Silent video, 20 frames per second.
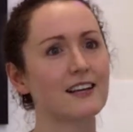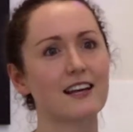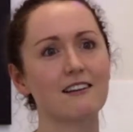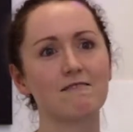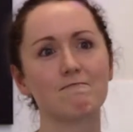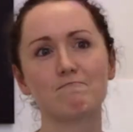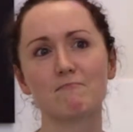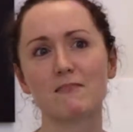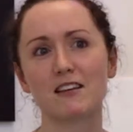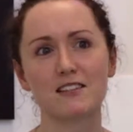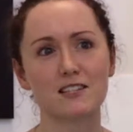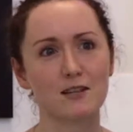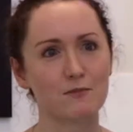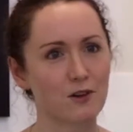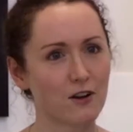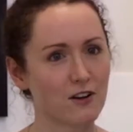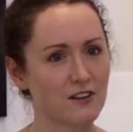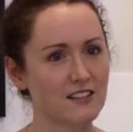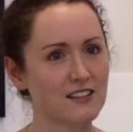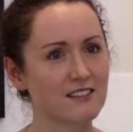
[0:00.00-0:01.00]
and ends up
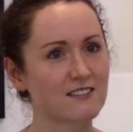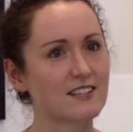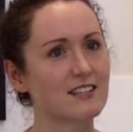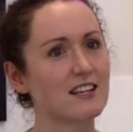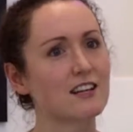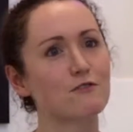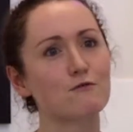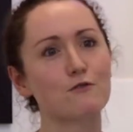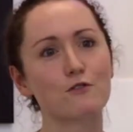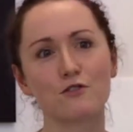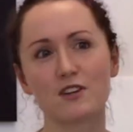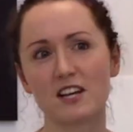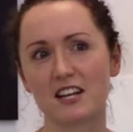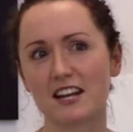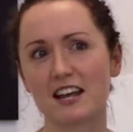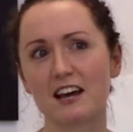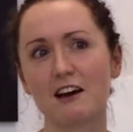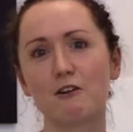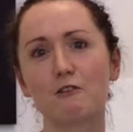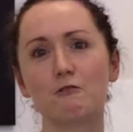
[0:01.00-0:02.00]
going to need a root
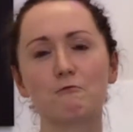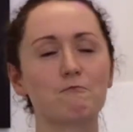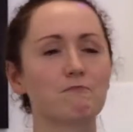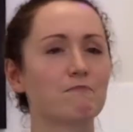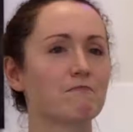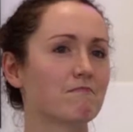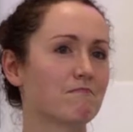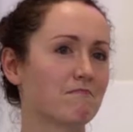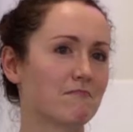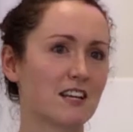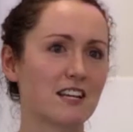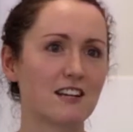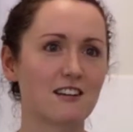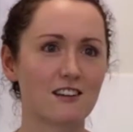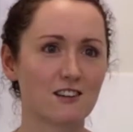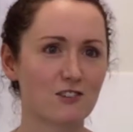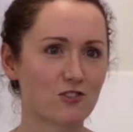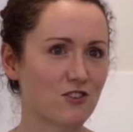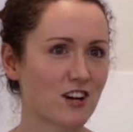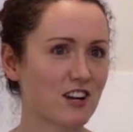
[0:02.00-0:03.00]
canal, needing
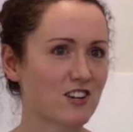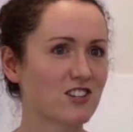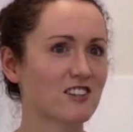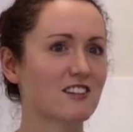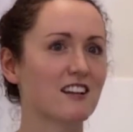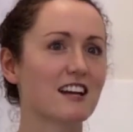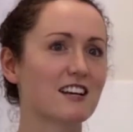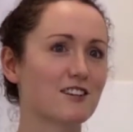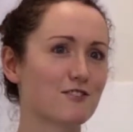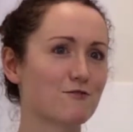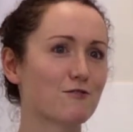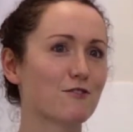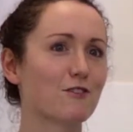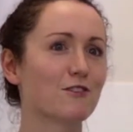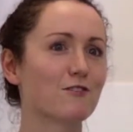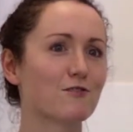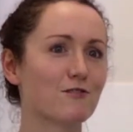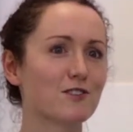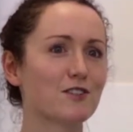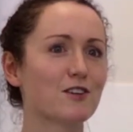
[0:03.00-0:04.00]
extraction later
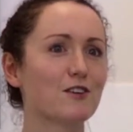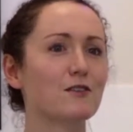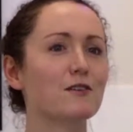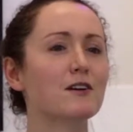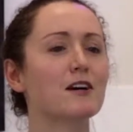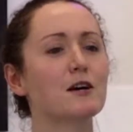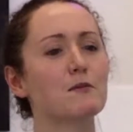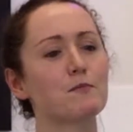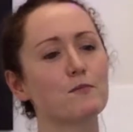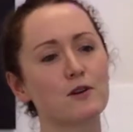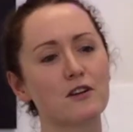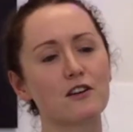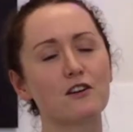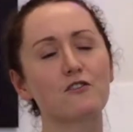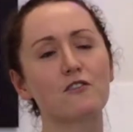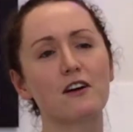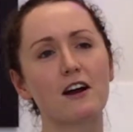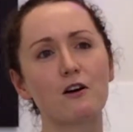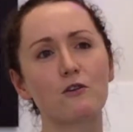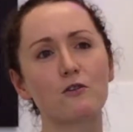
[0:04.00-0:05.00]
on. So putting a
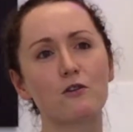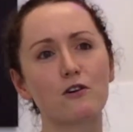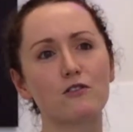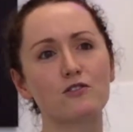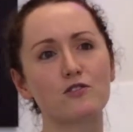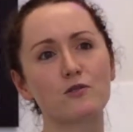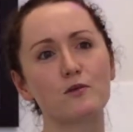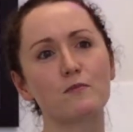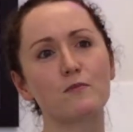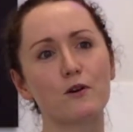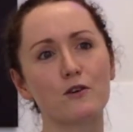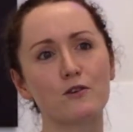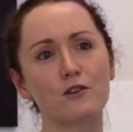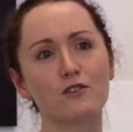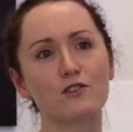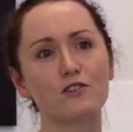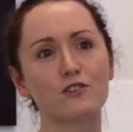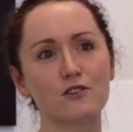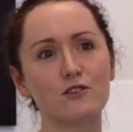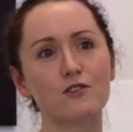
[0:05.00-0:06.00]
crown onto a
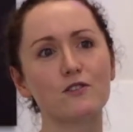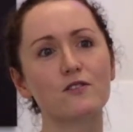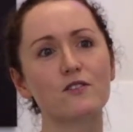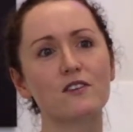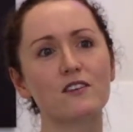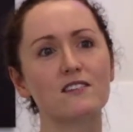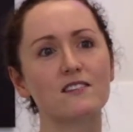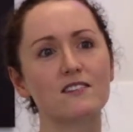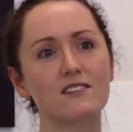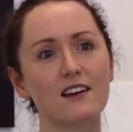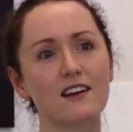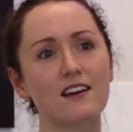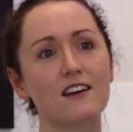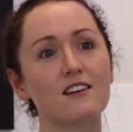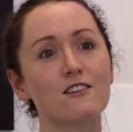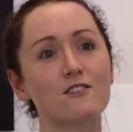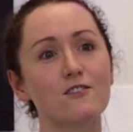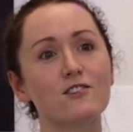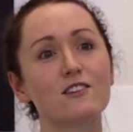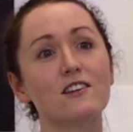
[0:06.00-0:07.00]
broken tooth is
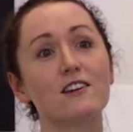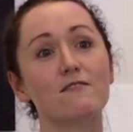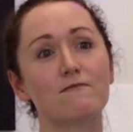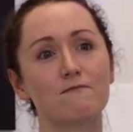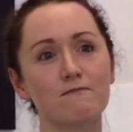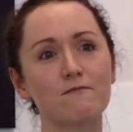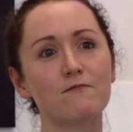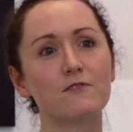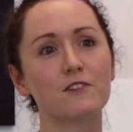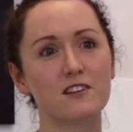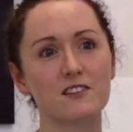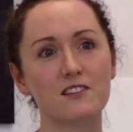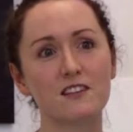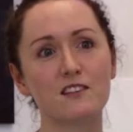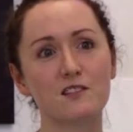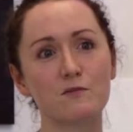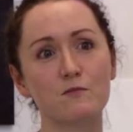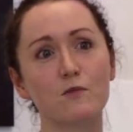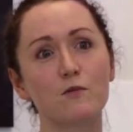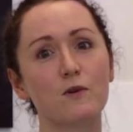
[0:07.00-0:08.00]
usually a very
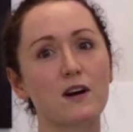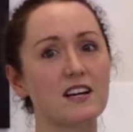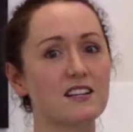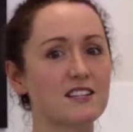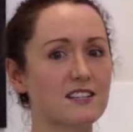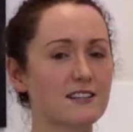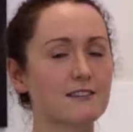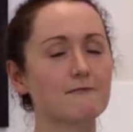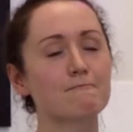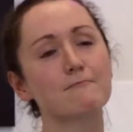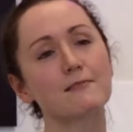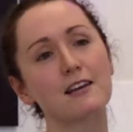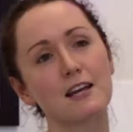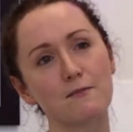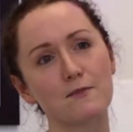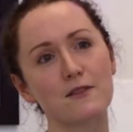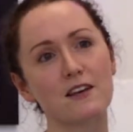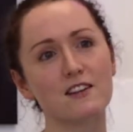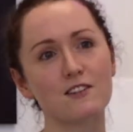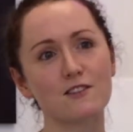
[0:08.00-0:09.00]
sensible way to
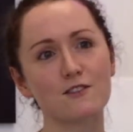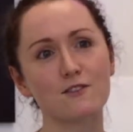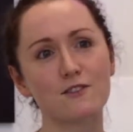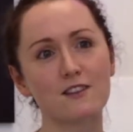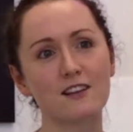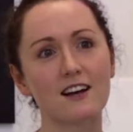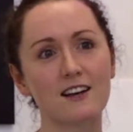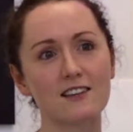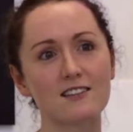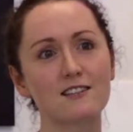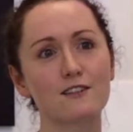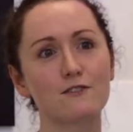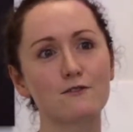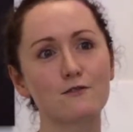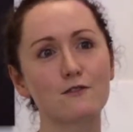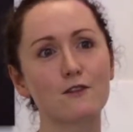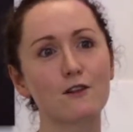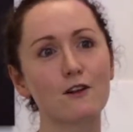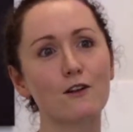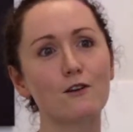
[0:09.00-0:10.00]
keep that tooth lasting
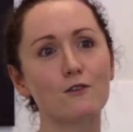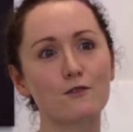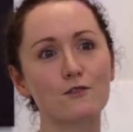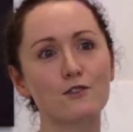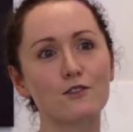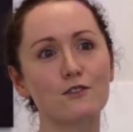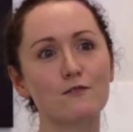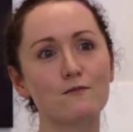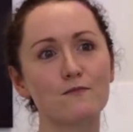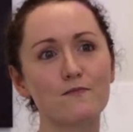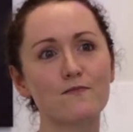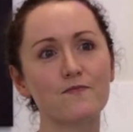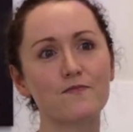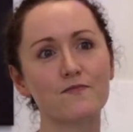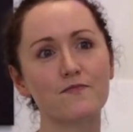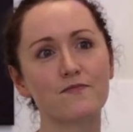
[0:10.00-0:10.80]
for the long term.